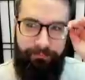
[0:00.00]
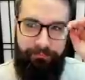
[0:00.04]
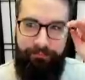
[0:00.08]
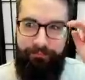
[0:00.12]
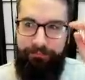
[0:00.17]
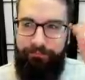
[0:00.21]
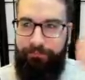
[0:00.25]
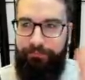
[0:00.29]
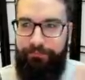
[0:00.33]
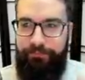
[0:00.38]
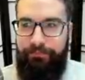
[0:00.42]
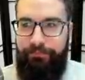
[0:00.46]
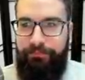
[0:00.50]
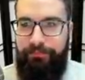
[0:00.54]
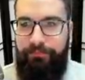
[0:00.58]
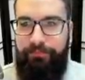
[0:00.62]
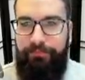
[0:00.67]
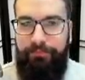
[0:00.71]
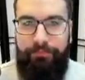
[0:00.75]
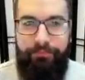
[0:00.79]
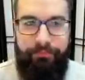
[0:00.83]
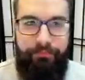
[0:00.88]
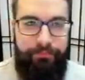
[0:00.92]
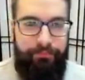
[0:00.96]

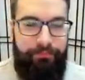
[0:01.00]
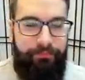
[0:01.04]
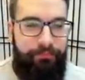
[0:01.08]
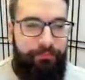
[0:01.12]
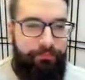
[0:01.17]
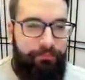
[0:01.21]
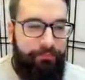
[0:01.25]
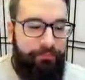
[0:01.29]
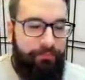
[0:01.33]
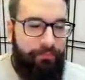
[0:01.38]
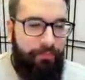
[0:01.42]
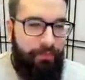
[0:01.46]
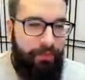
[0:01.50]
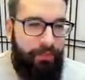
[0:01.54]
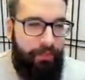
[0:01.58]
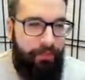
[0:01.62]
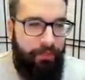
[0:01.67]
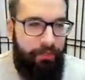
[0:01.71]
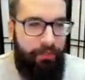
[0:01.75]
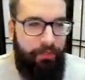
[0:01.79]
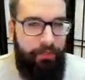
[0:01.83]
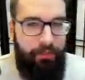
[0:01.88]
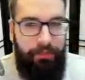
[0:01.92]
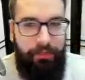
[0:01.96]

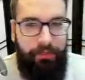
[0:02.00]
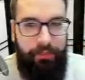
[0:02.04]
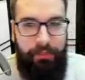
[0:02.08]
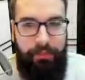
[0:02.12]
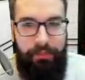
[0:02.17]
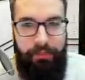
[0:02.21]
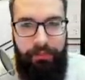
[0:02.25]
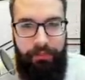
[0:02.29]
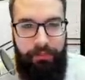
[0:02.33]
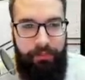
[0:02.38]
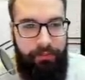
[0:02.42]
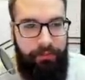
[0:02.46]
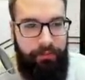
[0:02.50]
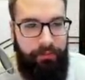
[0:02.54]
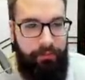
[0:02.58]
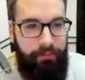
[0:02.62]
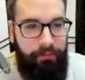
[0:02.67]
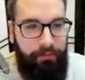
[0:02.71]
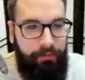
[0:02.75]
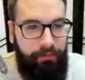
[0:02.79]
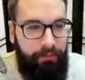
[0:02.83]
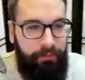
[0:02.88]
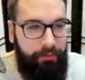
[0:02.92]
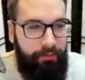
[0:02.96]

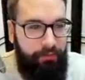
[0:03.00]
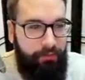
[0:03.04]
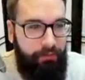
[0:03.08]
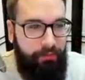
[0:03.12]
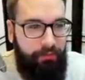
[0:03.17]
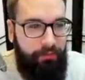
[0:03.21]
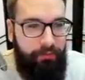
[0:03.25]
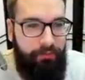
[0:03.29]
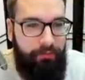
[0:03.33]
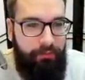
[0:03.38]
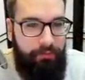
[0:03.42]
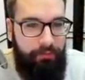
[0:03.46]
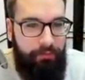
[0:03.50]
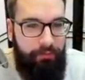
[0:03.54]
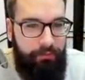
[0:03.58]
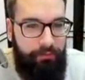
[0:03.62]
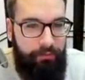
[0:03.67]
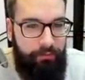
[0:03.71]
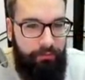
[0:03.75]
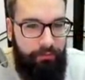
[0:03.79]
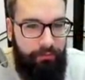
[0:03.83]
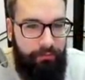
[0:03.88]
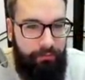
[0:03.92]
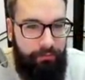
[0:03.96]

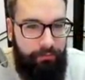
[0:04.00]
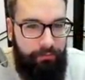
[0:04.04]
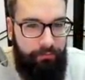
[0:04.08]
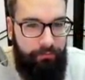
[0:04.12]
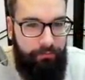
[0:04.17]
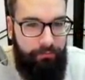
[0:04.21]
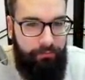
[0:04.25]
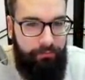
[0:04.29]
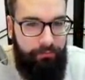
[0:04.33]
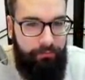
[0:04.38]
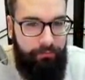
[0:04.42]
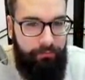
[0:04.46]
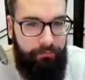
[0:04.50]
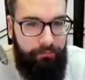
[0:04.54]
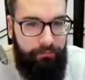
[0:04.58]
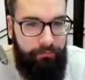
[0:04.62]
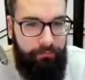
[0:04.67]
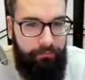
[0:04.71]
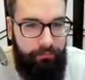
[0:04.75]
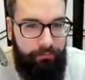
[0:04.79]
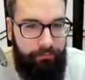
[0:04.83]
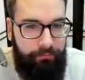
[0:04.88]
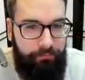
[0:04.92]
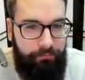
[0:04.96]

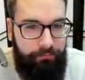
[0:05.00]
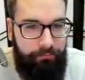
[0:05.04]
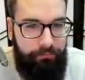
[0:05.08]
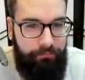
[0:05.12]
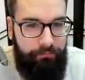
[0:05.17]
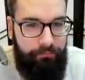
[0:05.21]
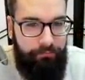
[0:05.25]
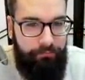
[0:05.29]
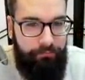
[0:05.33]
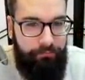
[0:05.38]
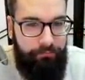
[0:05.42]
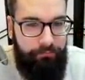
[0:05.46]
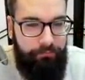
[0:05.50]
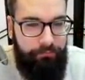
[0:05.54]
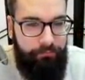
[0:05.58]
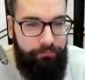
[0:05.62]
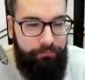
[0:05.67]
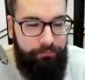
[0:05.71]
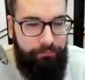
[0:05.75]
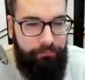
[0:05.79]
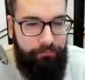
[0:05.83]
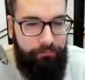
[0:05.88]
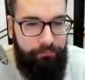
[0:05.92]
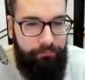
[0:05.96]

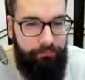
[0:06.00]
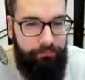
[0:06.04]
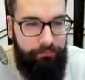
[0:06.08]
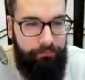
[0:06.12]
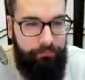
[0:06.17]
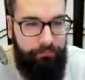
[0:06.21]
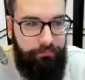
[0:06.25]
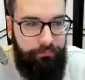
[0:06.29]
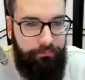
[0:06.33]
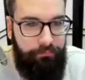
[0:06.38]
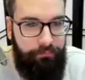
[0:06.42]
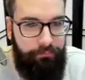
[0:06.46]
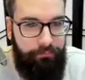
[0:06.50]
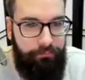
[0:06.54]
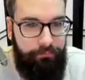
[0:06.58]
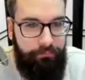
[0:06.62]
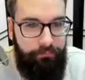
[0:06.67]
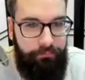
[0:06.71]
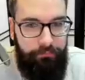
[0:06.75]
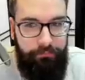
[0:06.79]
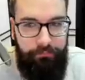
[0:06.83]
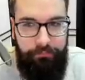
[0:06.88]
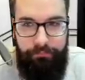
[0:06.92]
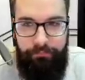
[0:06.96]

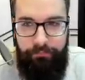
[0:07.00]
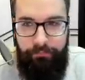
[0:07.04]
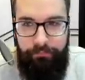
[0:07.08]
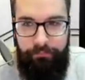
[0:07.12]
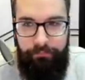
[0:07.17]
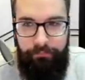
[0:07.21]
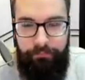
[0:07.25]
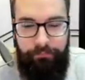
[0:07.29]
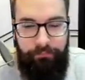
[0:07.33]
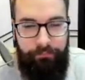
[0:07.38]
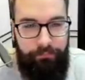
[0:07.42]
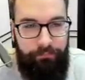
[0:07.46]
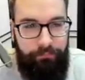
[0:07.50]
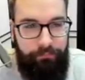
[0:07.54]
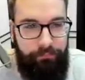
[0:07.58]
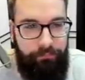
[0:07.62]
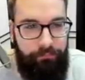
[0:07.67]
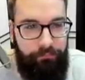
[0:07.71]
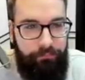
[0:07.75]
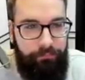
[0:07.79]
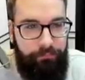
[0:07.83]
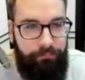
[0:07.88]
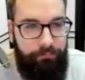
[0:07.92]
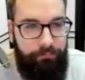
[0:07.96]
No words are spoken by the person on screen.